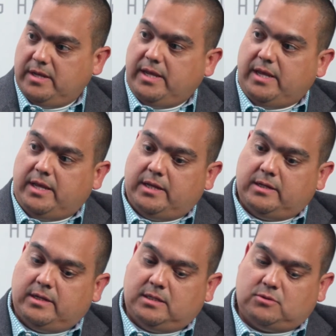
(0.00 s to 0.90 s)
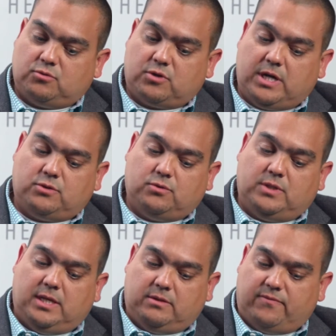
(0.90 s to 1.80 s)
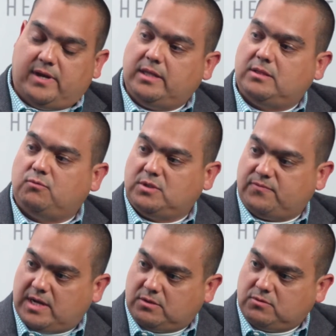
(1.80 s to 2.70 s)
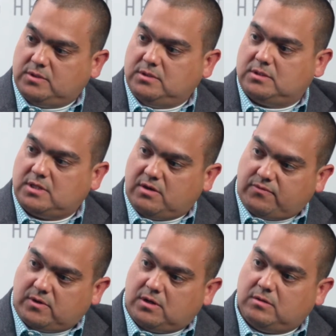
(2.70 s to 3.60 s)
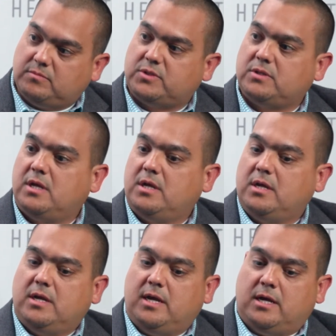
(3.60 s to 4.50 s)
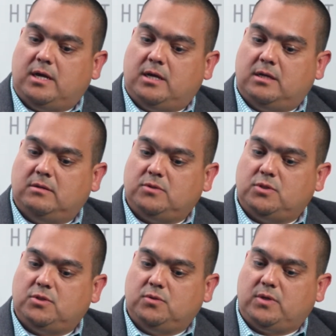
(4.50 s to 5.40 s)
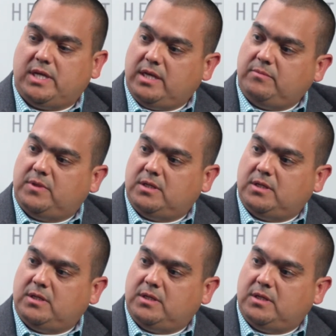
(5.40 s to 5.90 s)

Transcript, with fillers: and to try to identify the risk factors in sow farms, to keep